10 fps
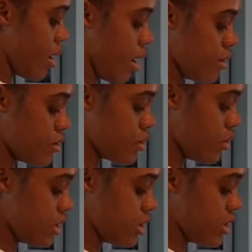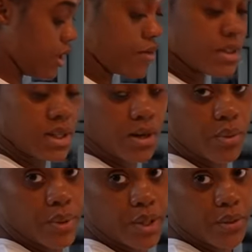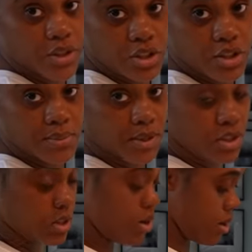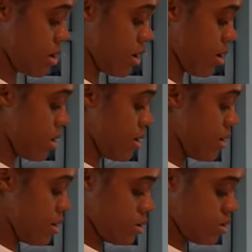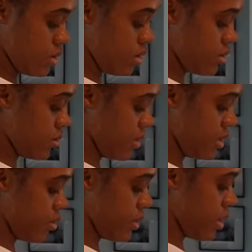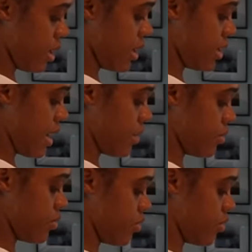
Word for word: I used to wash it every single week when she's much younger. No need to be doing all of that no